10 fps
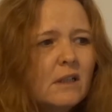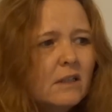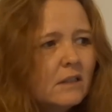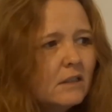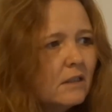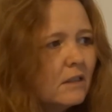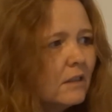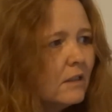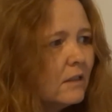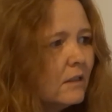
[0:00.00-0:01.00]

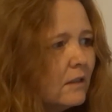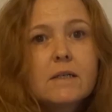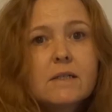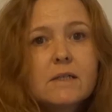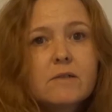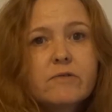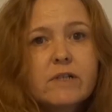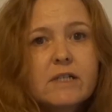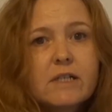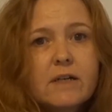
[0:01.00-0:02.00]
Uh, this is
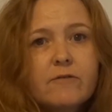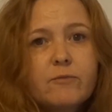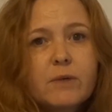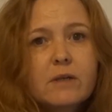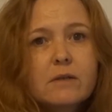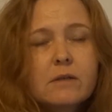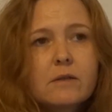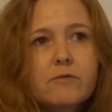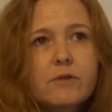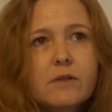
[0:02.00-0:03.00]
really tough because
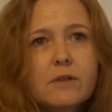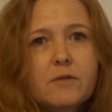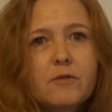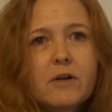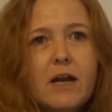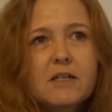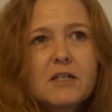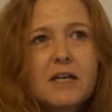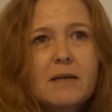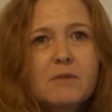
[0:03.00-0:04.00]
there is there are
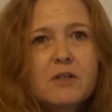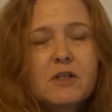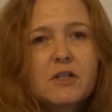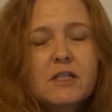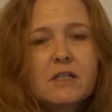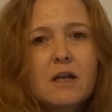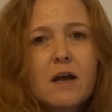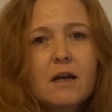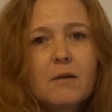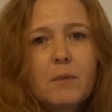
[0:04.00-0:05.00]
actually names that I
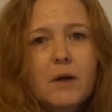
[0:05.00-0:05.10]
dislike,